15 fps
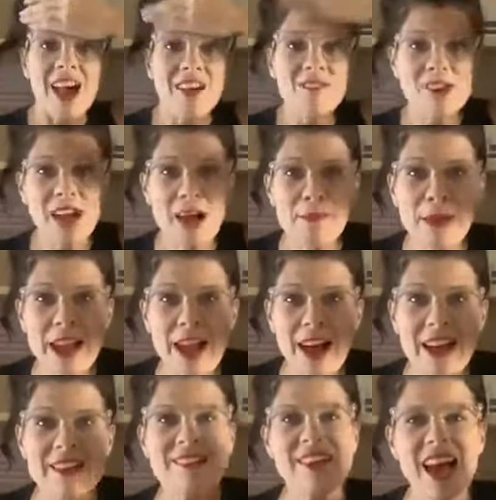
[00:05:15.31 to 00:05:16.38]
I forgot my
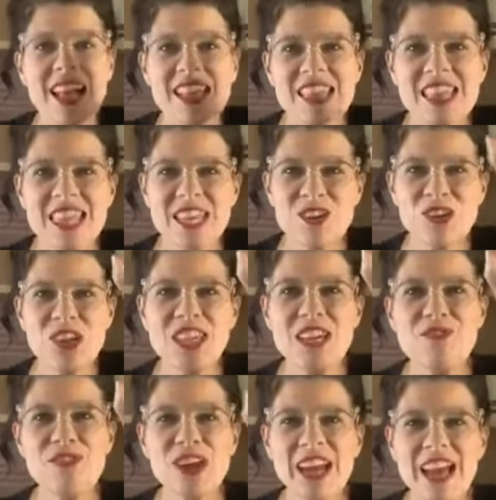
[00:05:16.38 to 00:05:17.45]
ice. I literally
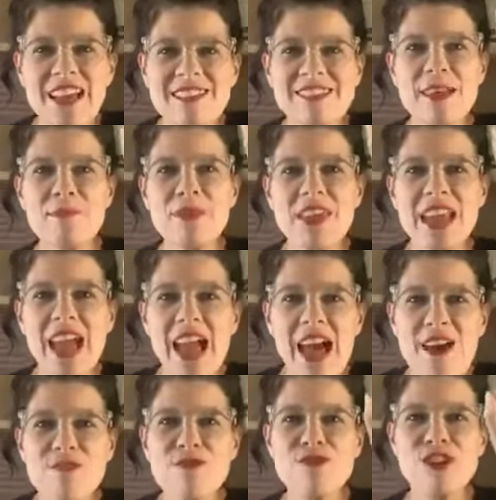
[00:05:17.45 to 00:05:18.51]
forget something
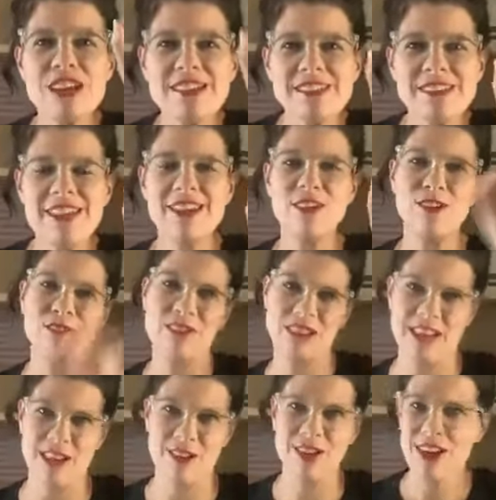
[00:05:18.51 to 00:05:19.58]
every single
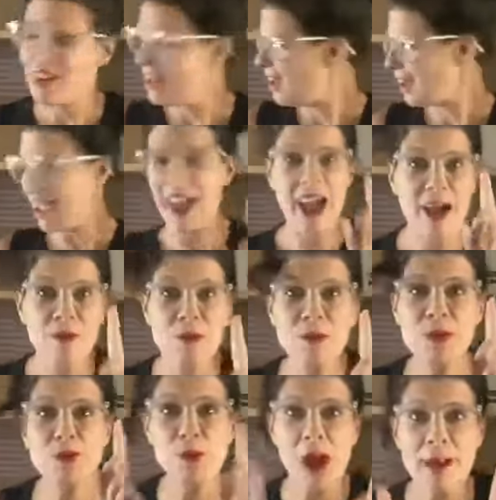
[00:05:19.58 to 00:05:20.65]
video. Okay, I will
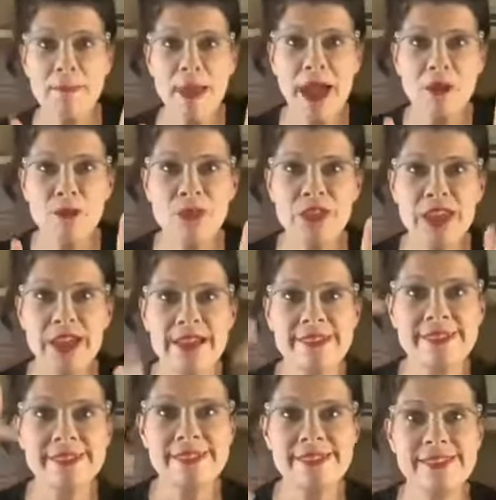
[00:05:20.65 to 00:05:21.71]
be right back with the
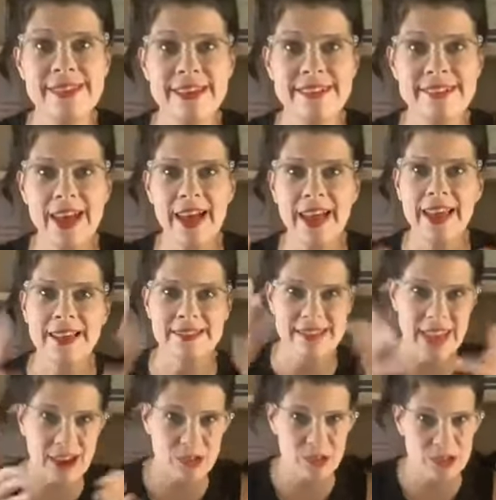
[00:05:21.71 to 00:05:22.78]
ice. Sit tight,
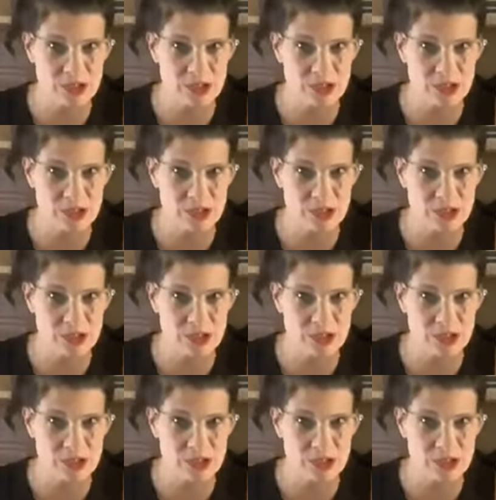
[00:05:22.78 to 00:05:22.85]
Daiquiri